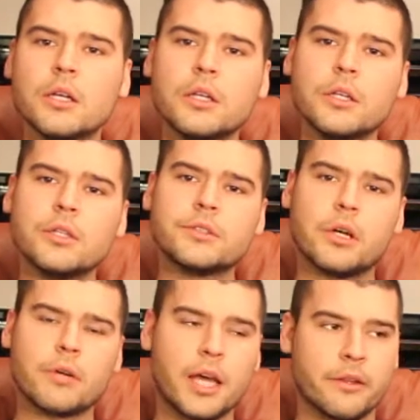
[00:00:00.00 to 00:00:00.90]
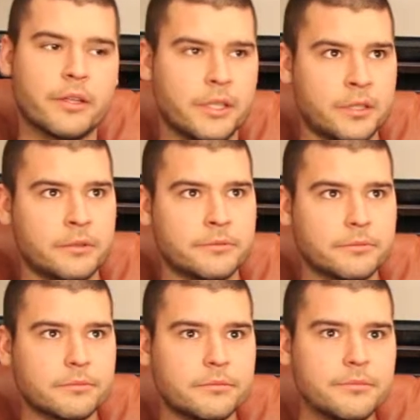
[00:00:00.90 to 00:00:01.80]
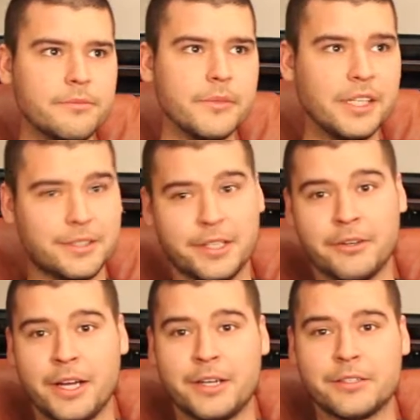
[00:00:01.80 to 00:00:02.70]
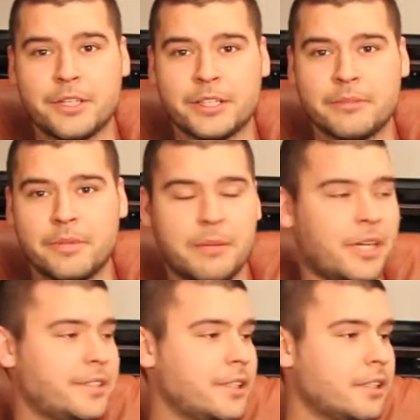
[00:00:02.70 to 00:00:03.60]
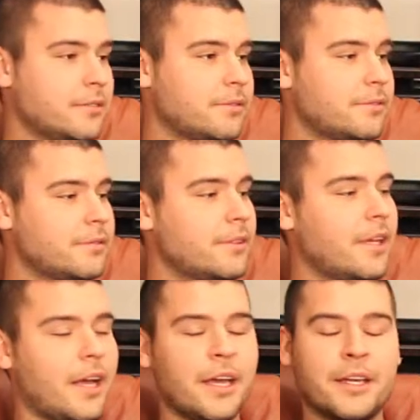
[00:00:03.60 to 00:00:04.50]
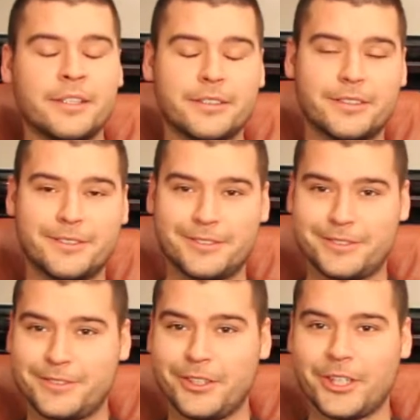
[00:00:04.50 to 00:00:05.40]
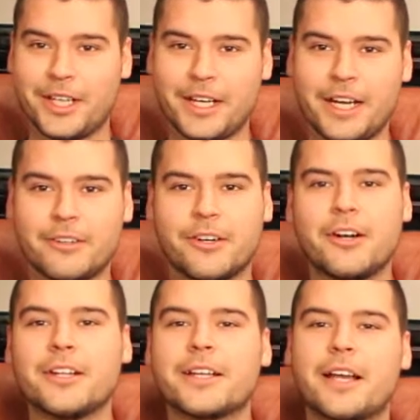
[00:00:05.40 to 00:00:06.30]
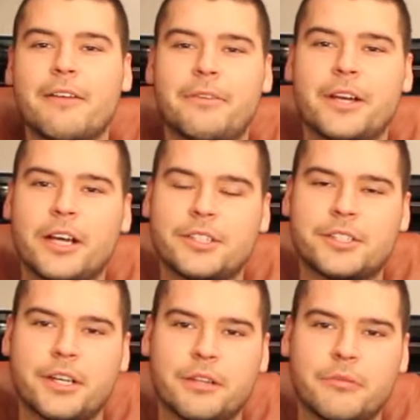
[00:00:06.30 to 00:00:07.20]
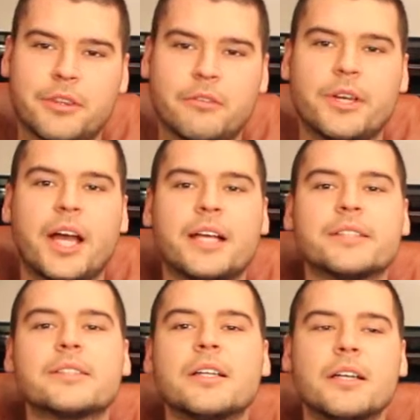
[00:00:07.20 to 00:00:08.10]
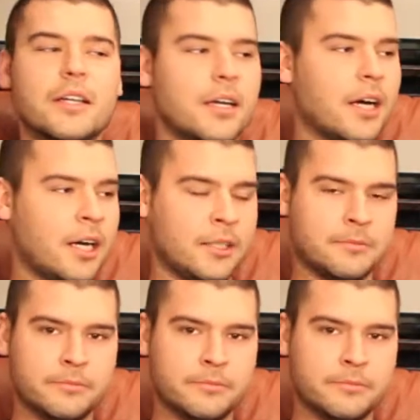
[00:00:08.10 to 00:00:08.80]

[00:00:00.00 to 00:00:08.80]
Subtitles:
So rather than sit around and drink them by myself and look like an alcoholic, I figured I'd share them with you guys. And